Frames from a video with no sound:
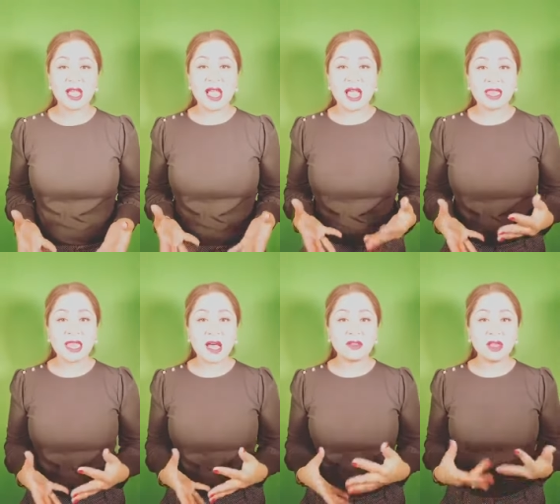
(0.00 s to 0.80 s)
And
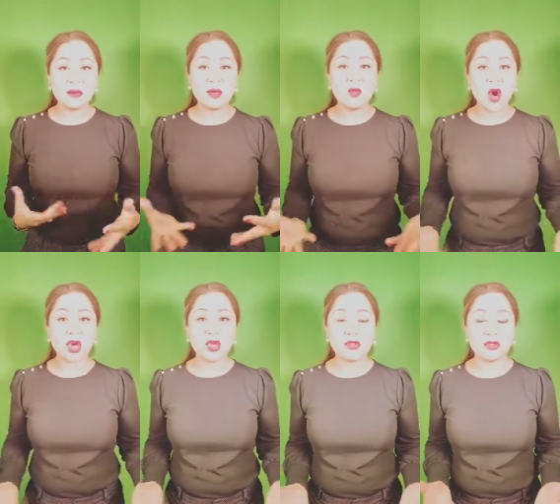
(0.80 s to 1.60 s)
now let me
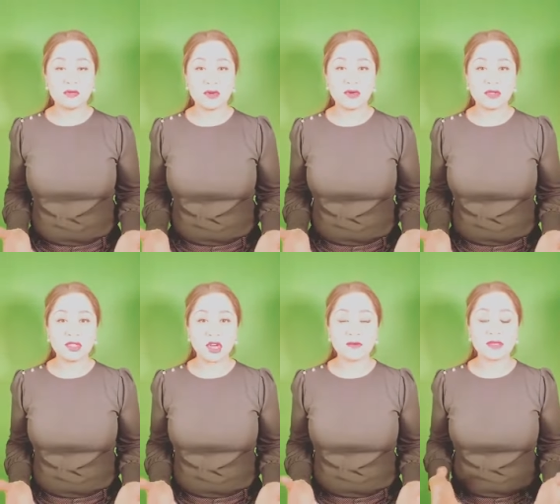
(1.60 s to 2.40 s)
walk you through in
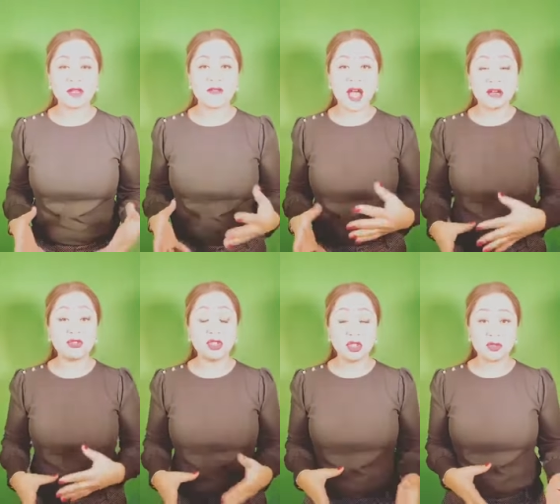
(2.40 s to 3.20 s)
terms of how
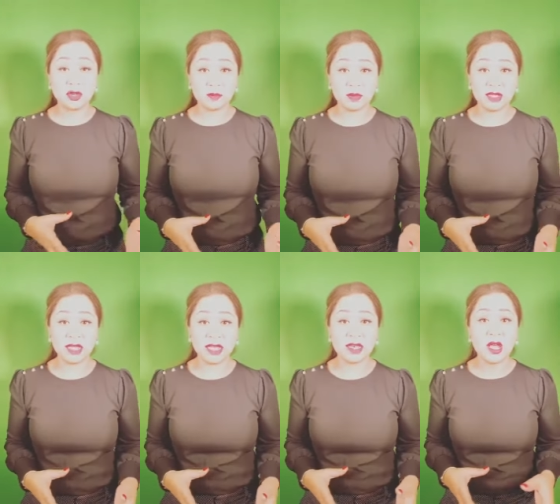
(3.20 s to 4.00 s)
do you complete
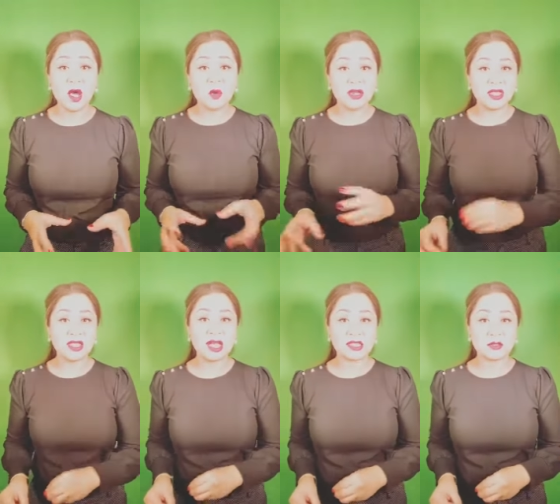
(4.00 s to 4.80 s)
it within
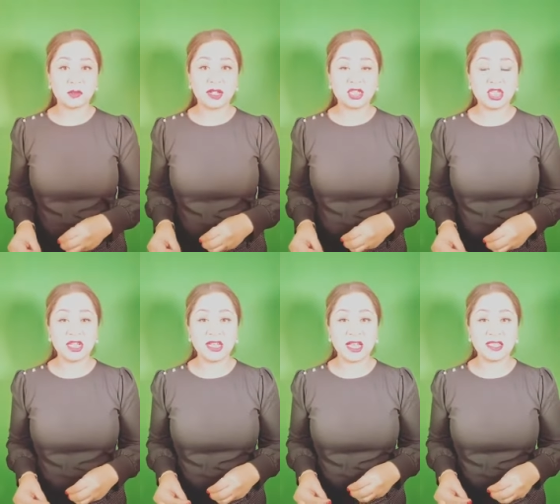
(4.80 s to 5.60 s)
that
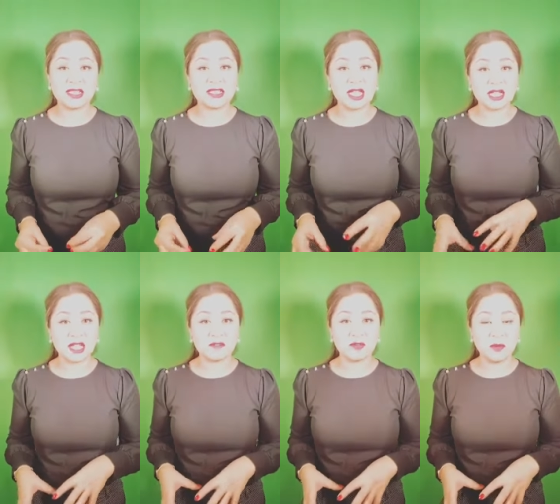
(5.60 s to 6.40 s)
spreadsheet and then take that
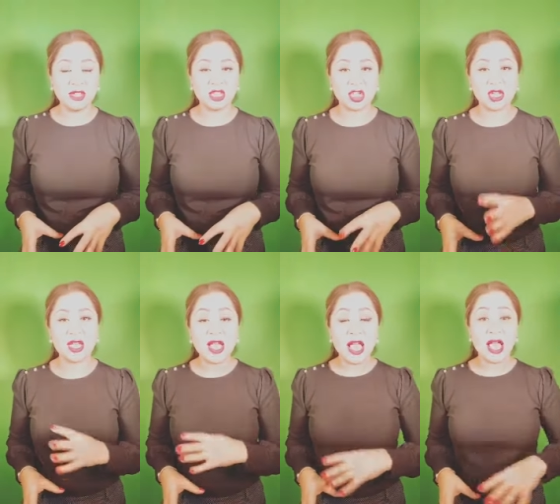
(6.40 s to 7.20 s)
information
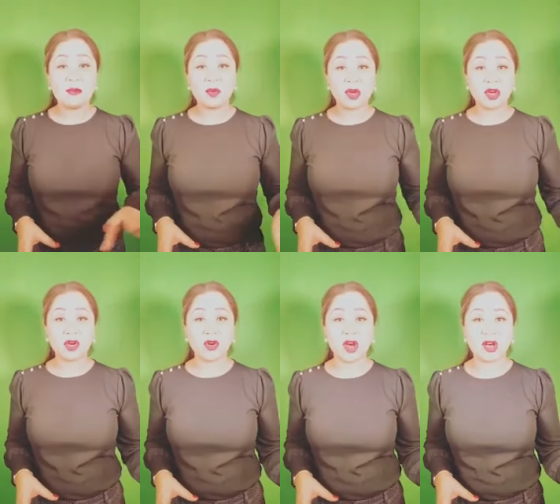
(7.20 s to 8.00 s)
and put it
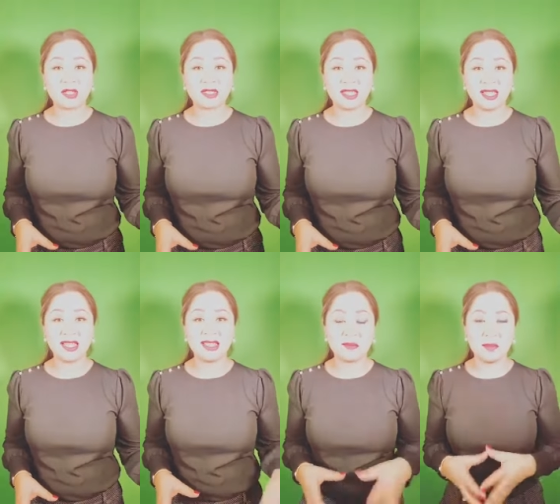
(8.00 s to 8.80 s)
across
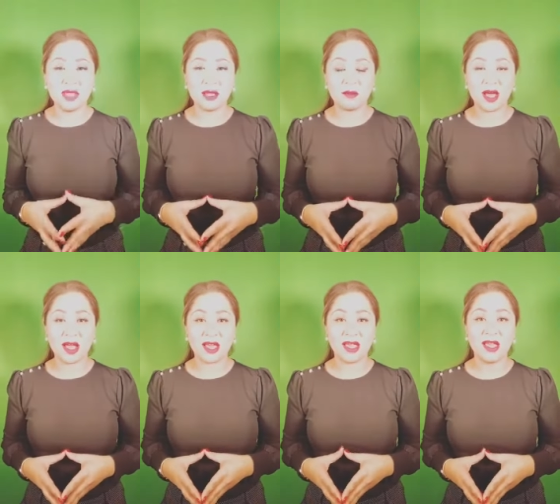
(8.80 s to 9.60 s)
in the
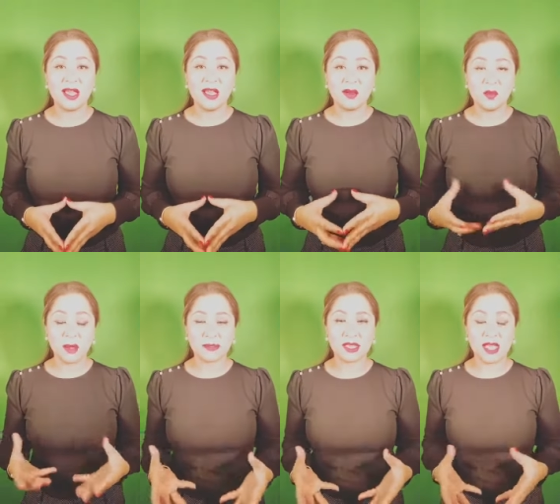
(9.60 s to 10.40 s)
PMI
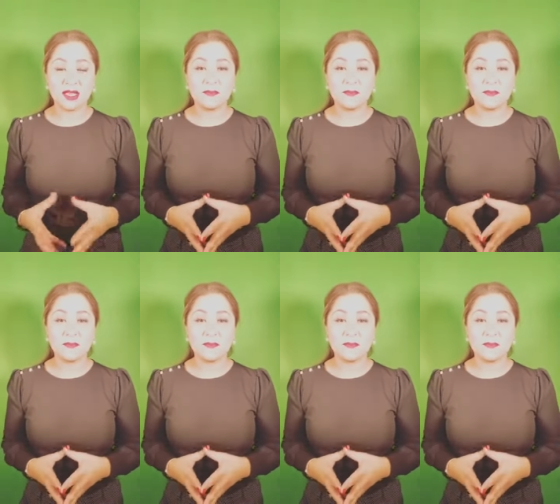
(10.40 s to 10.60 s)
website.